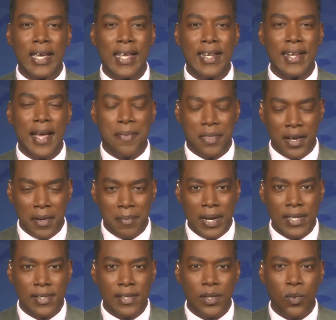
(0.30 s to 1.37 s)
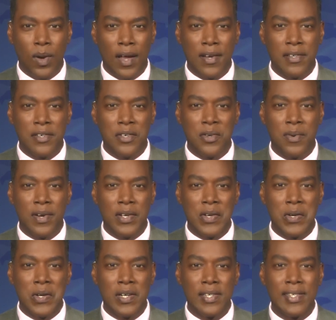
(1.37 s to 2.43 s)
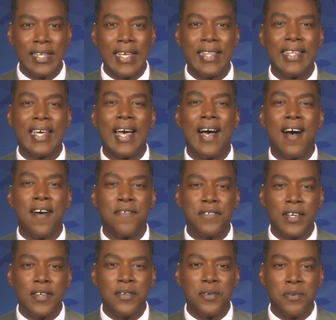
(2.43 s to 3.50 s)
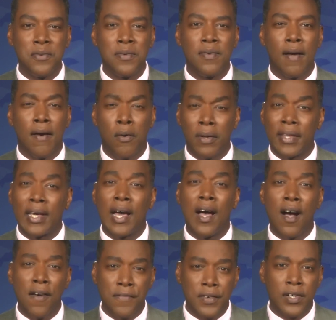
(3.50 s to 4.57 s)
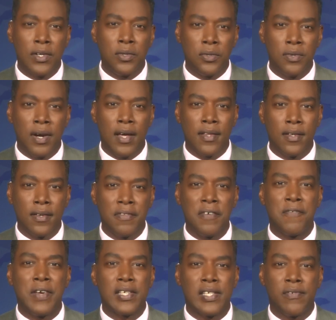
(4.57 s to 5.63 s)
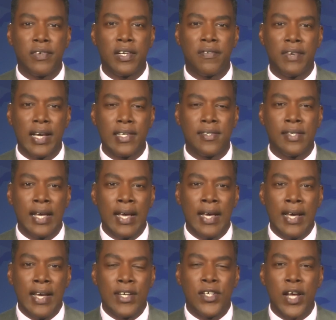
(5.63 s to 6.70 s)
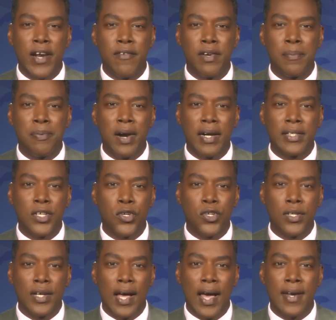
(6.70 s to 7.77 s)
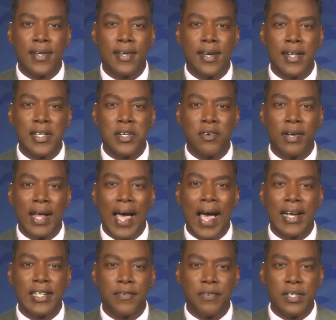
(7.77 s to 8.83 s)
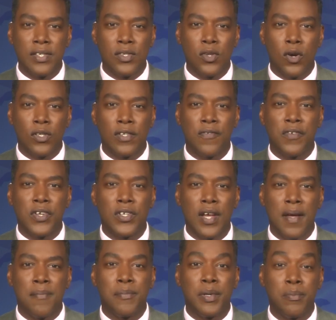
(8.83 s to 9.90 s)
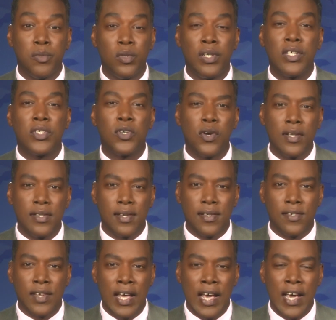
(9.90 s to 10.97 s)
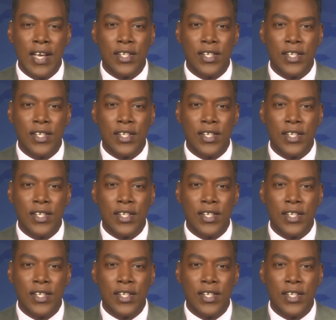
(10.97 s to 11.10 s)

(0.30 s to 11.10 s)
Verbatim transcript: to In-Depth and a Blessed Diwali to you and yours. In the afternoon, or the afterglow rather, of the Festival of Lights, general practitioner and cultural activist Doctor Visham Bhimull, he joins us